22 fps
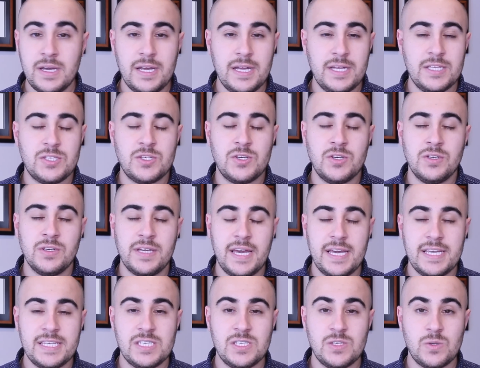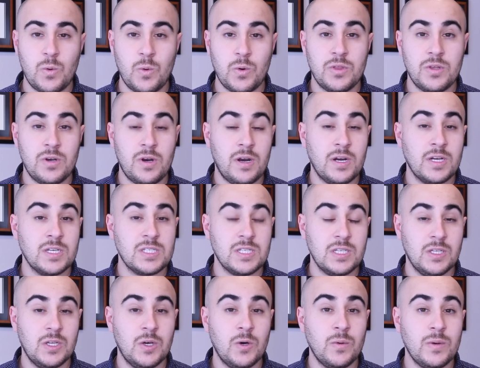In certain cases, orthodontics
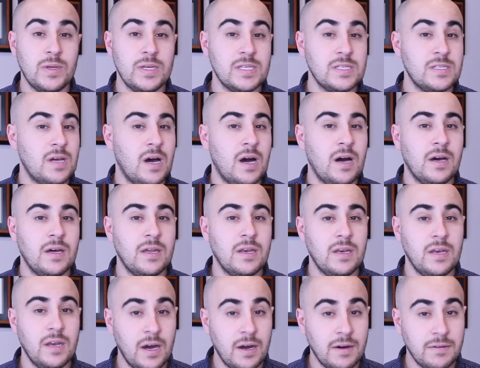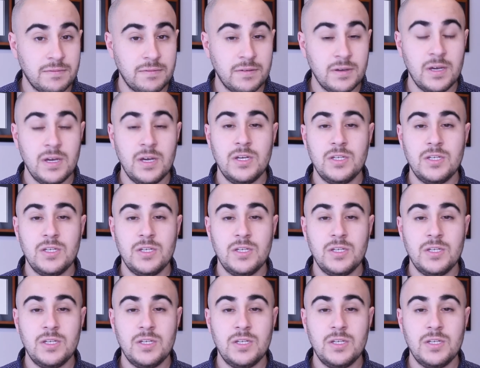alone is not enough